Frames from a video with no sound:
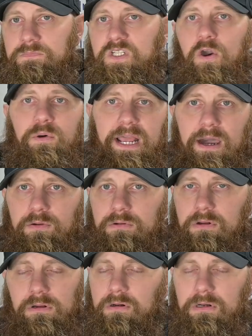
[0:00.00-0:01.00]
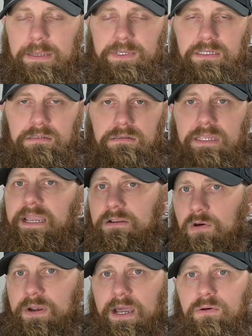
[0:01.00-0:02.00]
going out,
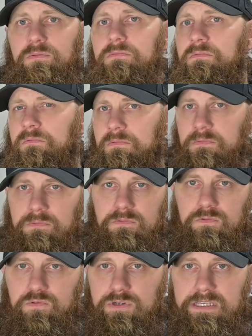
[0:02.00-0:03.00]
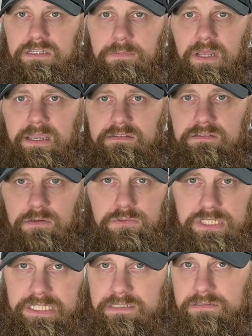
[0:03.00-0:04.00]
going out, dress up nice,
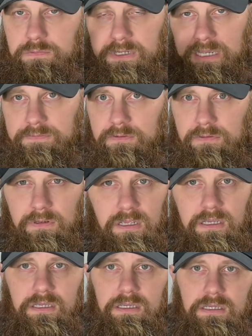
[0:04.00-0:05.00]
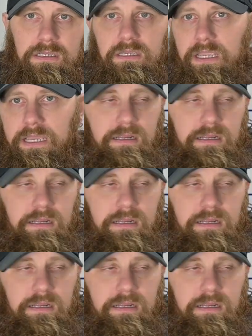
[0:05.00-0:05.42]
jeans, whatever. And